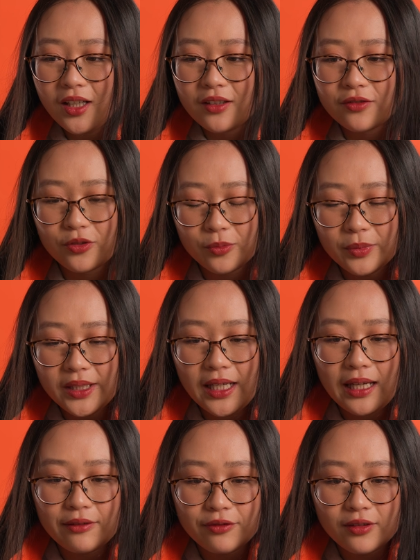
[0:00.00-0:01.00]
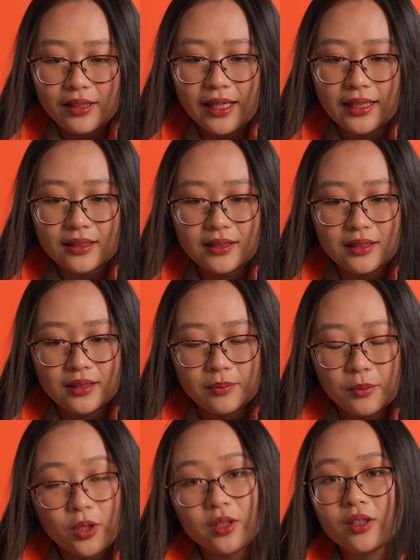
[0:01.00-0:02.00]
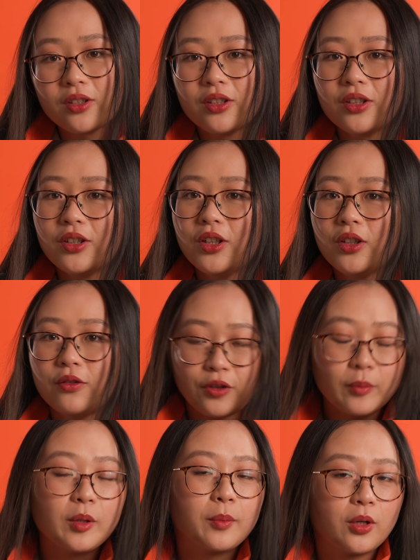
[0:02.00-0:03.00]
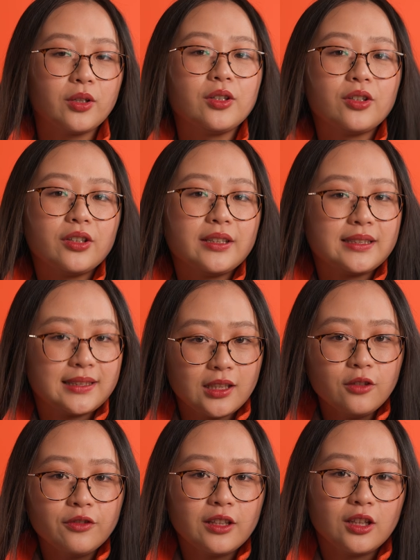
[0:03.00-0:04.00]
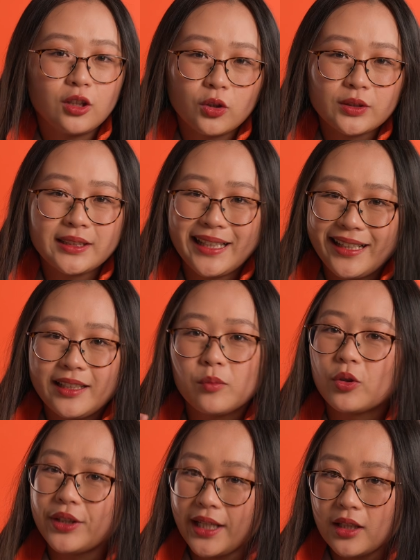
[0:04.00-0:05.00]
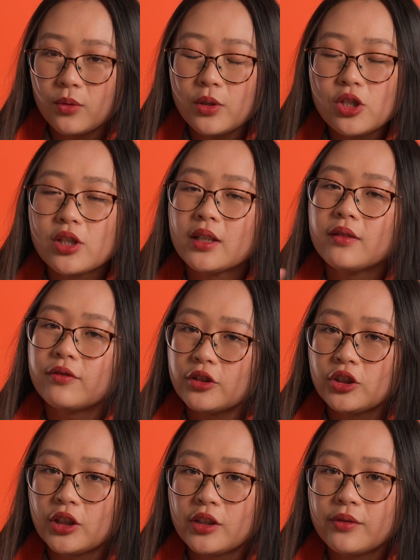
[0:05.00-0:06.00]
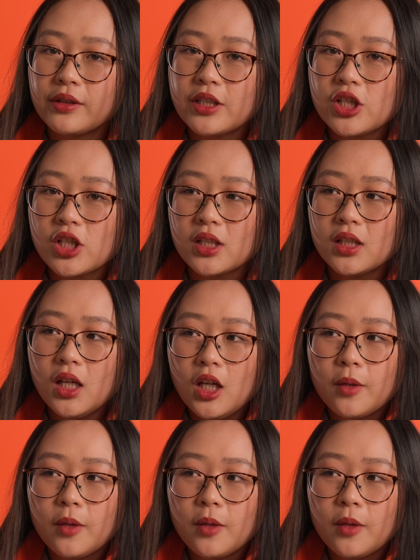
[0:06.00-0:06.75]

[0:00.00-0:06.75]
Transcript: For me, I feel like the monitor, from the monitor itself, it looks slightly more yellowish than the first generation,